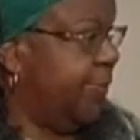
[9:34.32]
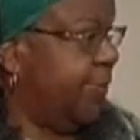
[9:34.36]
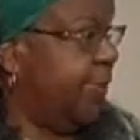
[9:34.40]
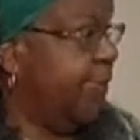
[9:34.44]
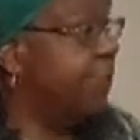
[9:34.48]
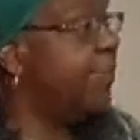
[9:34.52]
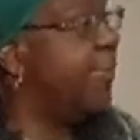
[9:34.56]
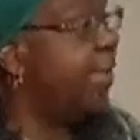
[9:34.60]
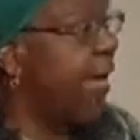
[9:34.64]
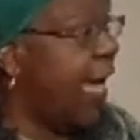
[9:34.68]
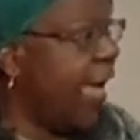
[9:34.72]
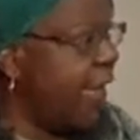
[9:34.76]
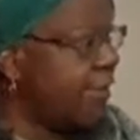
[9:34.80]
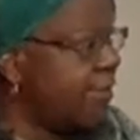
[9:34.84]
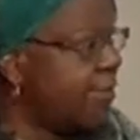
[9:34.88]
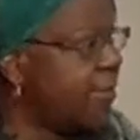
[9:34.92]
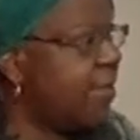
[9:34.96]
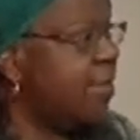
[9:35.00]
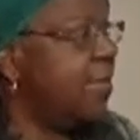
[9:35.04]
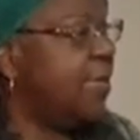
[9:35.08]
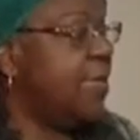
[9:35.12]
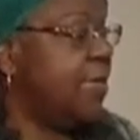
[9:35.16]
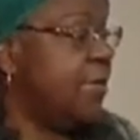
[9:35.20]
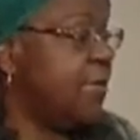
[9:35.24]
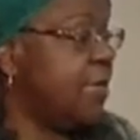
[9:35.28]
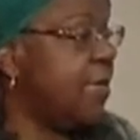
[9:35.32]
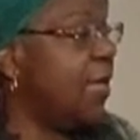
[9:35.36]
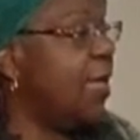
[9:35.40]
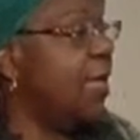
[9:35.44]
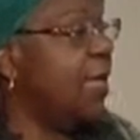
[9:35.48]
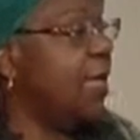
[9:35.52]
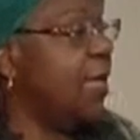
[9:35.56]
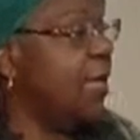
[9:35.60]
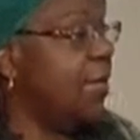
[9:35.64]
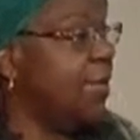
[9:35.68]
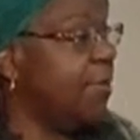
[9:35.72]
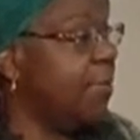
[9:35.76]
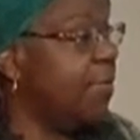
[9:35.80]
That's the
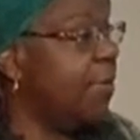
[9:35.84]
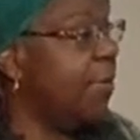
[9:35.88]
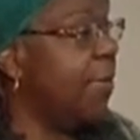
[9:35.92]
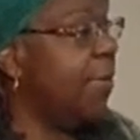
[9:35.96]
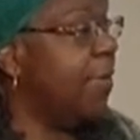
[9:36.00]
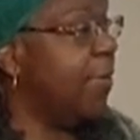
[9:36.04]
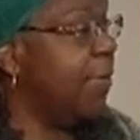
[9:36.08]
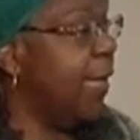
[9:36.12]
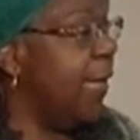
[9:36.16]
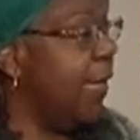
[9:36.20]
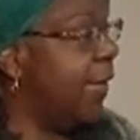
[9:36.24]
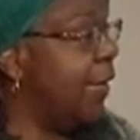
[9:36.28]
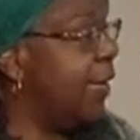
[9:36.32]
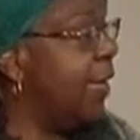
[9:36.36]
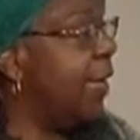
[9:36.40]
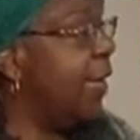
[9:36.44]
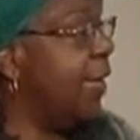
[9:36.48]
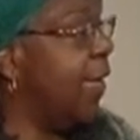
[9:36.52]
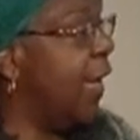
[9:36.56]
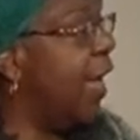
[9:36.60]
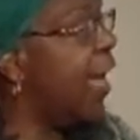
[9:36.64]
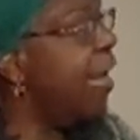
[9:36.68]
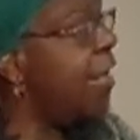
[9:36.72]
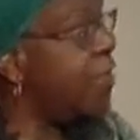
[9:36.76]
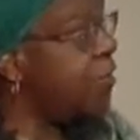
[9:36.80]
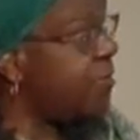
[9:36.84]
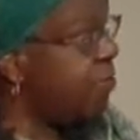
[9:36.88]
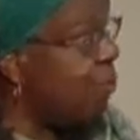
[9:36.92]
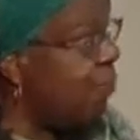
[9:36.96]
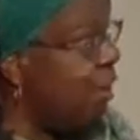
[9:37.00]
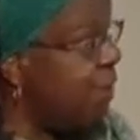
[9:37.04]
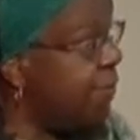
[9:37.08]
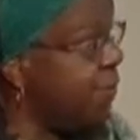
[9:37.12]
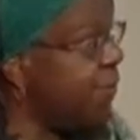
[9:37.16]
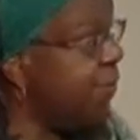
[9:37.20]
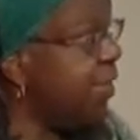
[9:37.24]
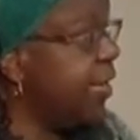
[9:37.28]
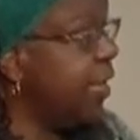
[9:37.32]
Tuskegee experiment. It's
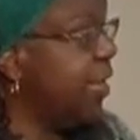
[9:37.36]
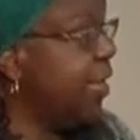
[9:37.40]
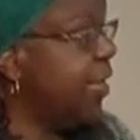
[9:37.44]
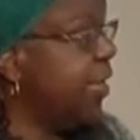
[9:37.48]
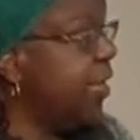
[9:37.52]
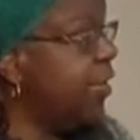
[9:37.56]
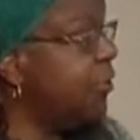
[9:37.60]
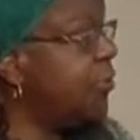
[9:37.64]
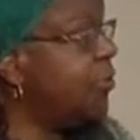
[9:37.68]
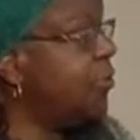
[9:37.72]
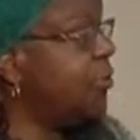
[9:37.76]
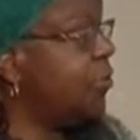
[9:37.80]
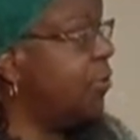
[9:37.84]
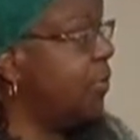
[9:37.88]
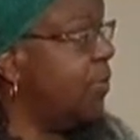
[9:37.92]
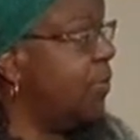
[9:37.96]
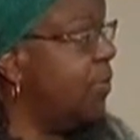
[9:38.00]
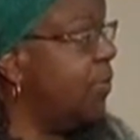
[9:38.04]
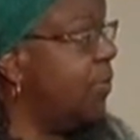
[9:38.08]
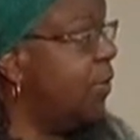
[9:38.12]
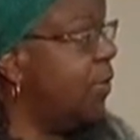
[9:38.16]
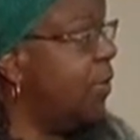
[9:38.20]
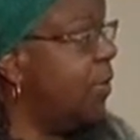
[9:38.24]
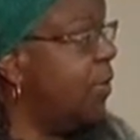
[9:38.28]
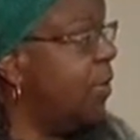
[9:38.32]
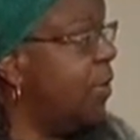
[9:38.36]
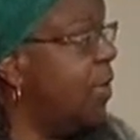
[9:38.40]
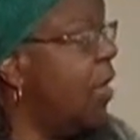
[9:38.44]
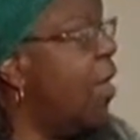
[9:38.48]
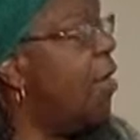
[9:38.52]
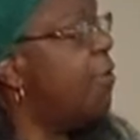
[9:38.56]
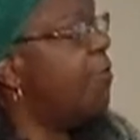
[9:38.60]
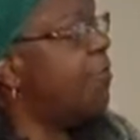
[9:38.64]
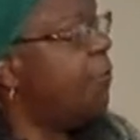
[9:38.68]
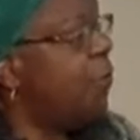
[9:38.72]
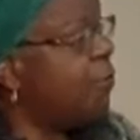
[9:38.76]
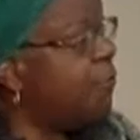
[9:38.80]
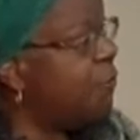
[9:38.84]
worth looking into.
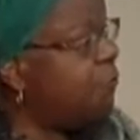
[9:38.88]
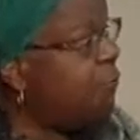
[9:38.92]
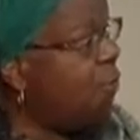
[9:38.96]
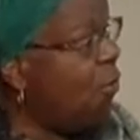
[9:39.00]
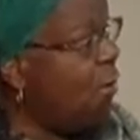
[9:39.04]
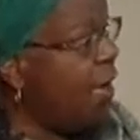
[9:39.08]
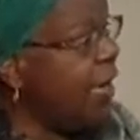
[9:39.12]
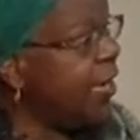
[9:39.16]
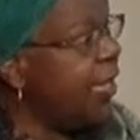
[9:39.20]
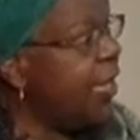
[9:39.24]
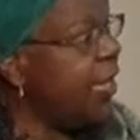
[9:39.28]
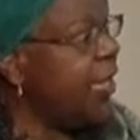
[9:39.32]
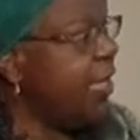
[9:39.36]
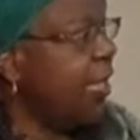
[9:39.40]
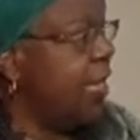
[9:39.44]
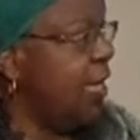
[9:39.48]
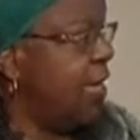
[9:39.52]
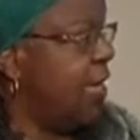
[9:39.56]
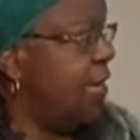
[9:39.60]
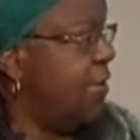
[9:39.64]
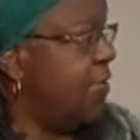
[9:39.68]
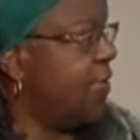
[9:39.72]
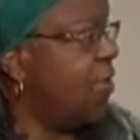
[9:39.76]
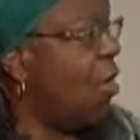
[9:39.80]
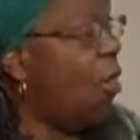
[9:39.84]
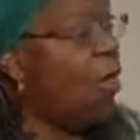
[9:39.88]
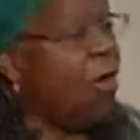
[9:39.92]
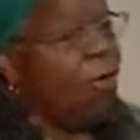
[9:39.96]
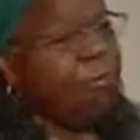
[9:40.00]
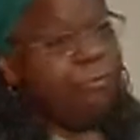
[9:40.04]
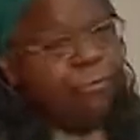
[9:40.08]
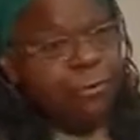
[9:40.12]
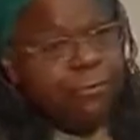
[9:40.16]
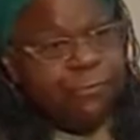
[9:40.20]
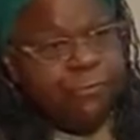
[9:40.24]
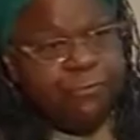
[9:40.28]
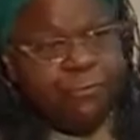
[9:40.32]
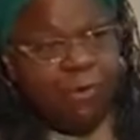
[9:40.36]
For 40 years,
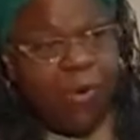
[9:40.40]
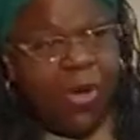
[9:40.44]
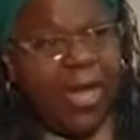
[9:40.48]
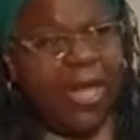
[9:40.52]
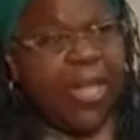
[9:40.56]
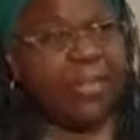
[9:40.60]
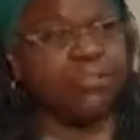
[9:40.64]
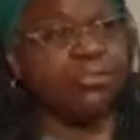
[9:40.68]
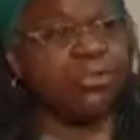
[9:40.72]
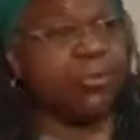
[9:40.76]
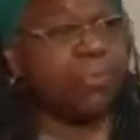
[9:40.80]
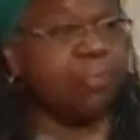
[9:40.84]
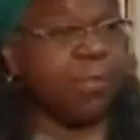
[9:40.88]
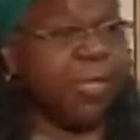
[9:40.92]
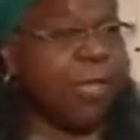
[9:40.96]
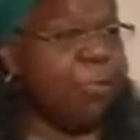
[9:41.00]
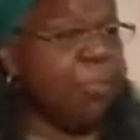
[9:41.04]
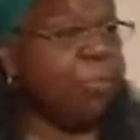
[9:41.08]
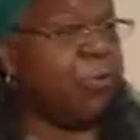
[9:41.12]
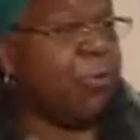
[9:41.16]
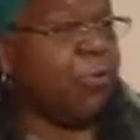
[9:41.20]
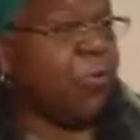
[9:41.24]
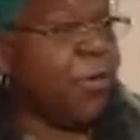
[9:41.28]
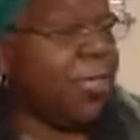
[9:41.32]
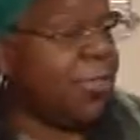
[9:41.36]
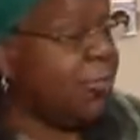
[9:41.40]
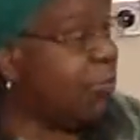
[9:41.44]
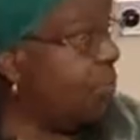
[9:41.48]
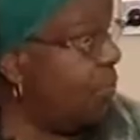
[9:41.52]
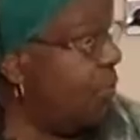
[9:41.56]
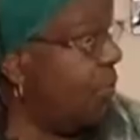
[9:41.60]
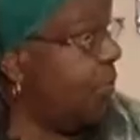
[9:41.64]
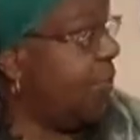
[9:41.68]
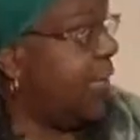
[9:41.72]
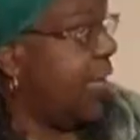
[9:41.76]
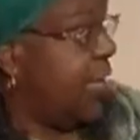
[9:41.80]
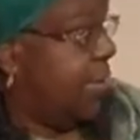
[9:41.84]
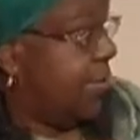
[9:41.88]
over 400 people went
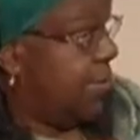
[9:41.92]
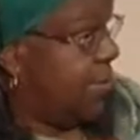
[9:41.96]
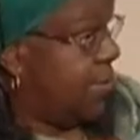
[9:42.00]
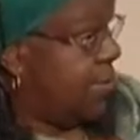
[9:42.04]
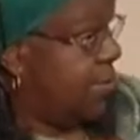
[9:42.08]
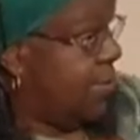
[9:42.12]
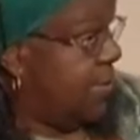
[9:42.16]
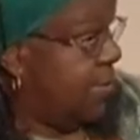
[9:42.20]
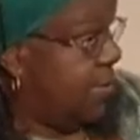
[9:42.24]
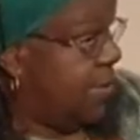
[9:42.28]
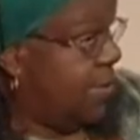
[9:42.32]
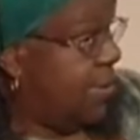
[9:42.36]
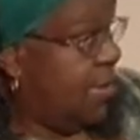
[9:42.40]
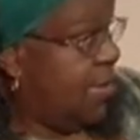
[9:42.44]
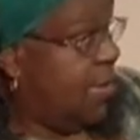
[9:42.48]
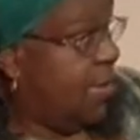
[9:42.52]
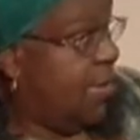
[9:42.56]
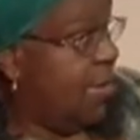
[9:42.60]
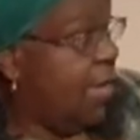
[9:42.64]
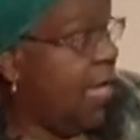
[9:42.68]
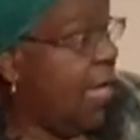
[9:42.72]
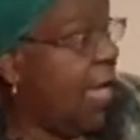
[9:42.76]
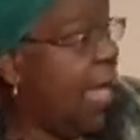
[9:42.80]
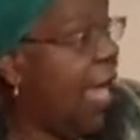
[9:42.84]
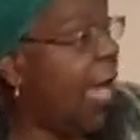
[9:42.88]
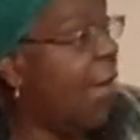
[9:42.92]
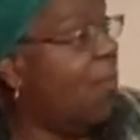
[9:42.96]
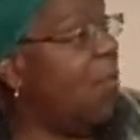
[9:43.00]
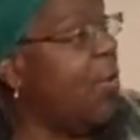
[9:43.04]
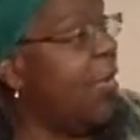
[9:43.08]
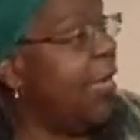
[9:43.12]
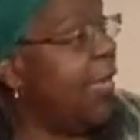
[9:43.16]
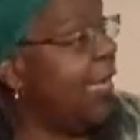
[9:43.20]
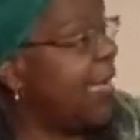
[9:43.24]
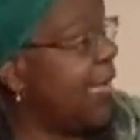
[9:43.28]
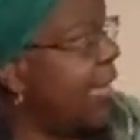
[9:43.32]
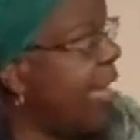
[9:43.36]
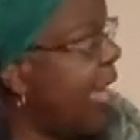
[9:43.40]
through this. And
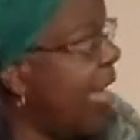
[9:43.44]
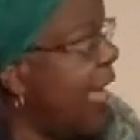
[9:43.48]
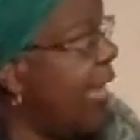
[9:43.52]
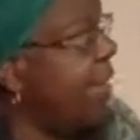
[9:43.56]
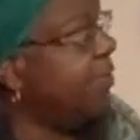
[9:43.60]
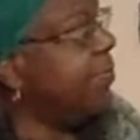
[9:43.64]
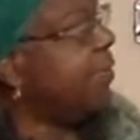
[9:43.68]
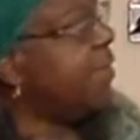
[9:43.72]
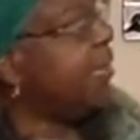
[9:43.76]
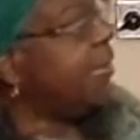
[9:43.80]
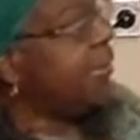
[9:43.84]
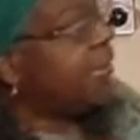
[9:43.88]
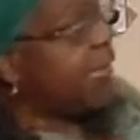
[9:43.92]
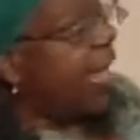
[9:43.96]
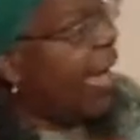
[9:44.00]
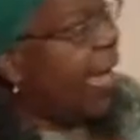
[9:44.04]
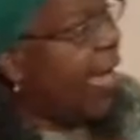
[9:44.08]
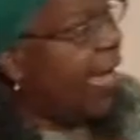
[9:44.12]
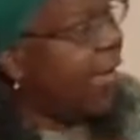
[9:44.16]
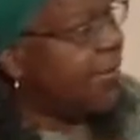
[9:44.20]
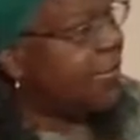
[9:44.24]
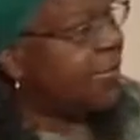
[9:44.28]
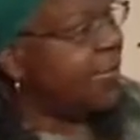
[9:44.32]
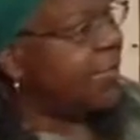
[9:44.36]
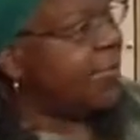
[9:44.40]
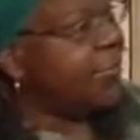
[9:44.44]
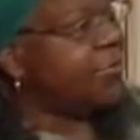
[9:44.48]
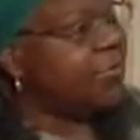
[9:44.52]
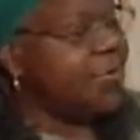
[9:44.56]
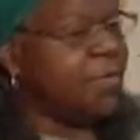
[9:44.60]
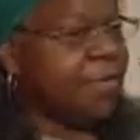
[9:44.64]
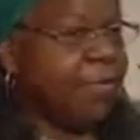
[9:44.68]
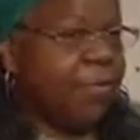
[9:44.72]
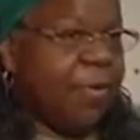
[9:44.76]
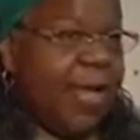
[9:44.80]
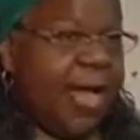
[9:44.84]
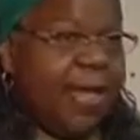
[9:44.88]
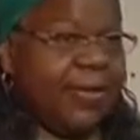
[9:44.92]
when it came to light, this
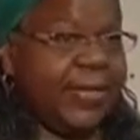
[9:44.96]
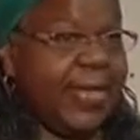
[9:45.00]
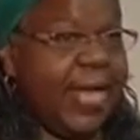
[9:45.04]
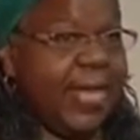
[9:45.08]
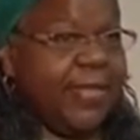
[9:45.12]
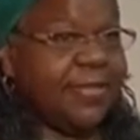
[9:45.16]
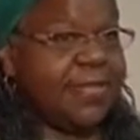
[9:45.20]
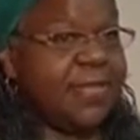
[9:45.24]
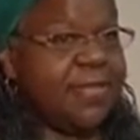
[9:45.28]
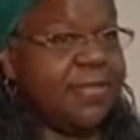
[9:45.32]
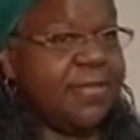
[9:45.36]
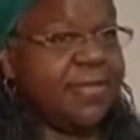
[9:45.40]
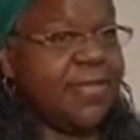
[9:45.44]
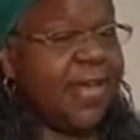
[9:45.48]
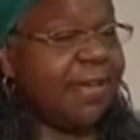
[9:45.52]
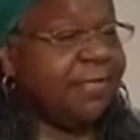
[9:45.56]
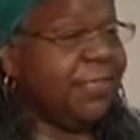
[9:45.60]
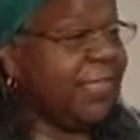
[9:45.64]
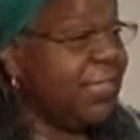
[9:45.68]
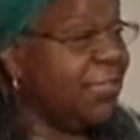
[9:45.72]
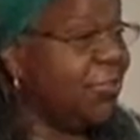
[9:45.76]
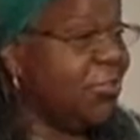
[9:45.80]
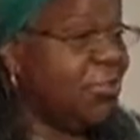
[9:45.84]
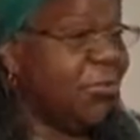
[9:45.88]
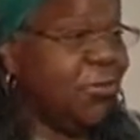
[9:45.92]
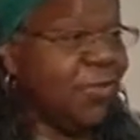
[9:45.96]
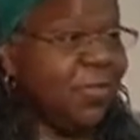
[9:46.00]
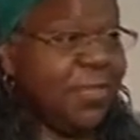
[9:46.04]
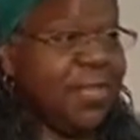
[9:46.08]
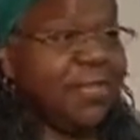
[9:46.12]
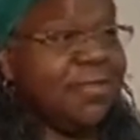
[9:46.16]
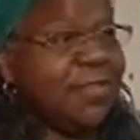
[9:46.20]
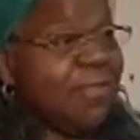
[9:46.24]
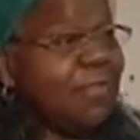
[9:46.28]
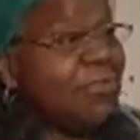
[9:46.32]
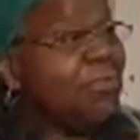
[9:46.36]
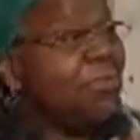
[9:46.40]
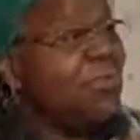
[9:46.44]
was around 1972.
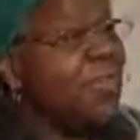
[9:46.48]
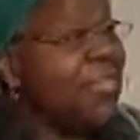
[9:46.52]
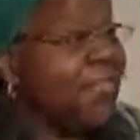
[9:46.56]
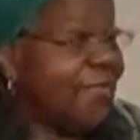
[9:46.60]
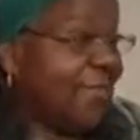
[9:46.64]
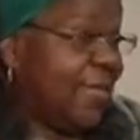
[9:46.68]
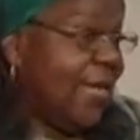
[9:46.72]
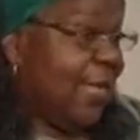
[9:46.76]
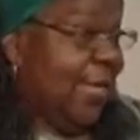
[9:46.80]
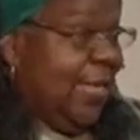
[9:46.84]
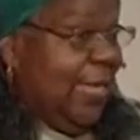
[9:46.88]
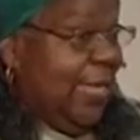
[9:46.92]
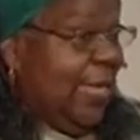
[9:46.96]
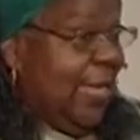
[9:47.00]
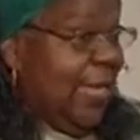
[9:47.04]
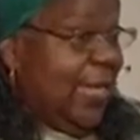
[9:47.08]
This is recent.